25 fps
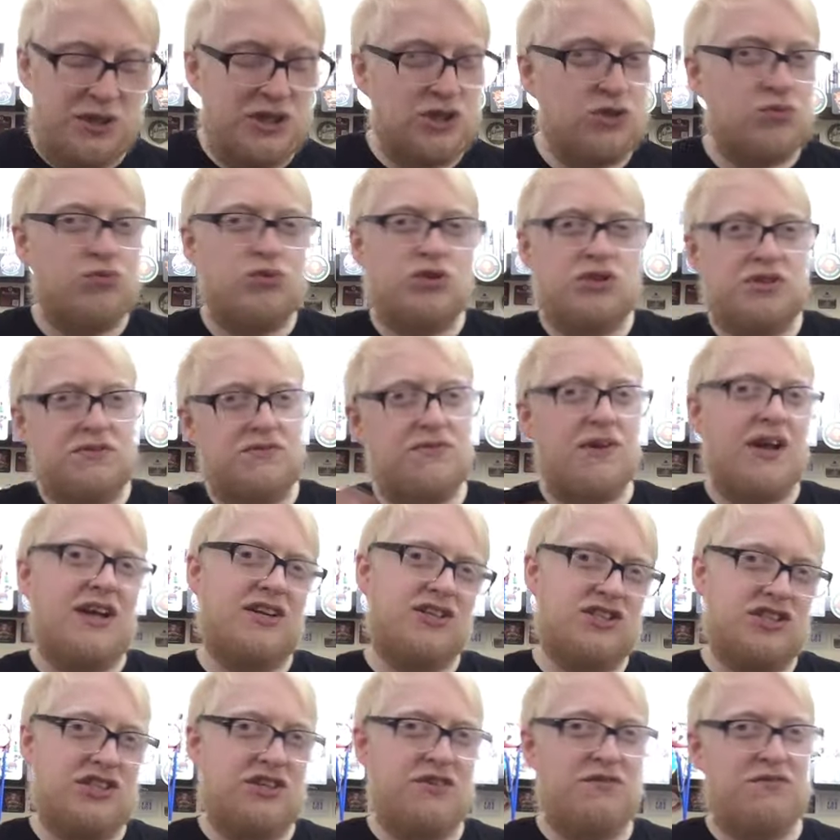which would have
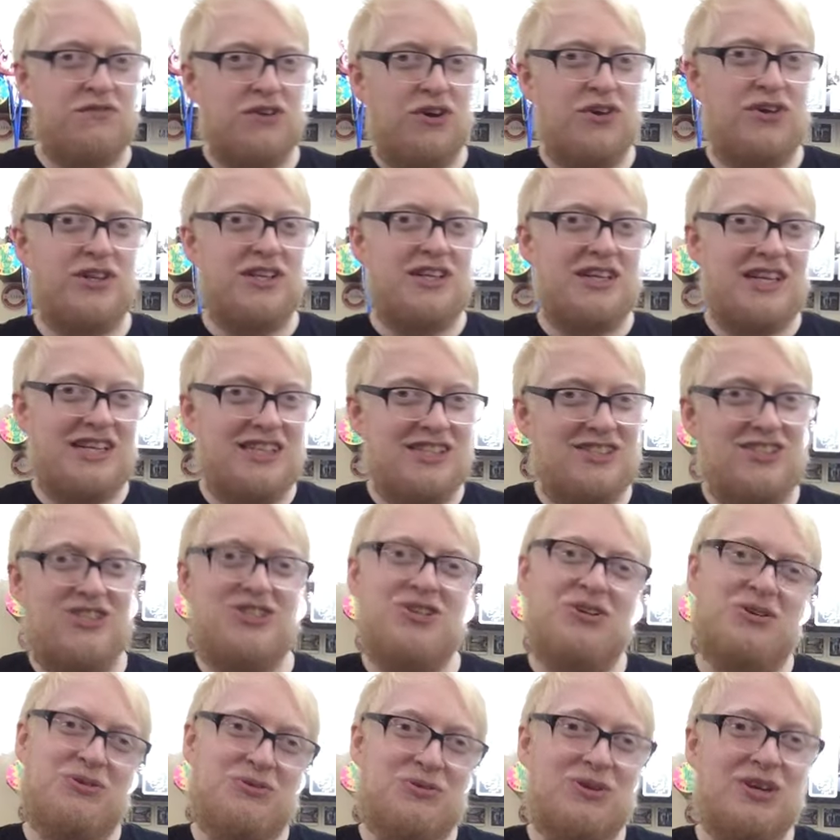actually fallen
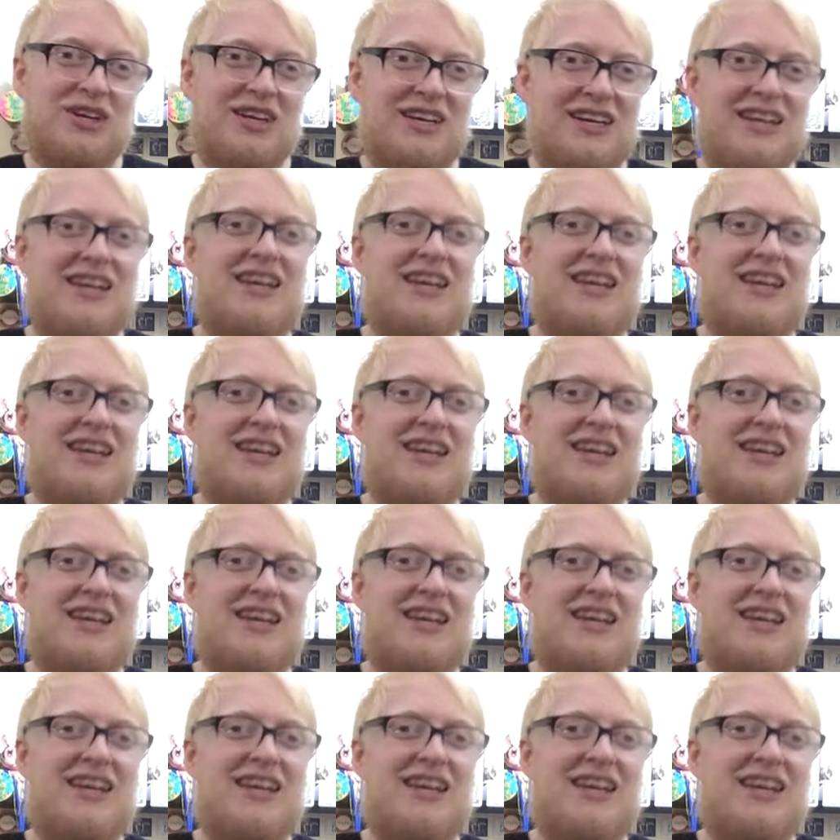into